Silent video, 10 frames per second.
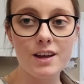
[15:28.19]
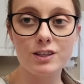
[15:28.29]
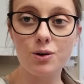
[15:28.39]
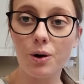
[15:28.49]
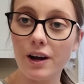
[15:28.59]

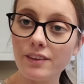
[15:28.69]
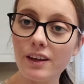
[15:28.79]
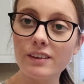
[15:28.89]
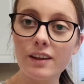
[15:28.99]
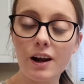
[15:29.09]
So I
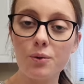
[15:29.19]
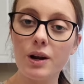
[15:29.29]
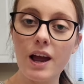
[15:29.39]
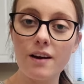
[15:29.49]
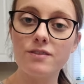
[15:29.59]
think that I would
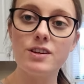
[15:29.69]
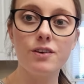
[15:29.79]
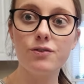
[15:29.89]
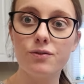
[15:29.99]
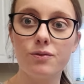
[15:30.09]
have
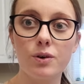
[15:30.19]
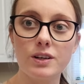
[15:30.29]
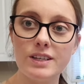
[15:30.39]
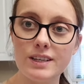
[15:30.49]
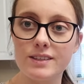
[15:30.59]
enough for a
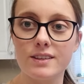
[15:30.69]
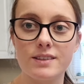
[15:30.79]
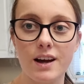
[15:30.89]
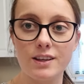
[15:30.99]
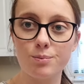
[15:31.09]
decent
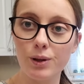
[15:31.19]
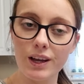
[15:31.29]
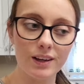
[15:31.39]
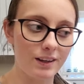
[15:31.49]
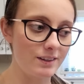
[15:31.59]
sized
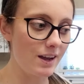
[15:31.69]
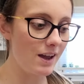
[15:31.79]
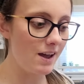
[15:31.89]
blanket.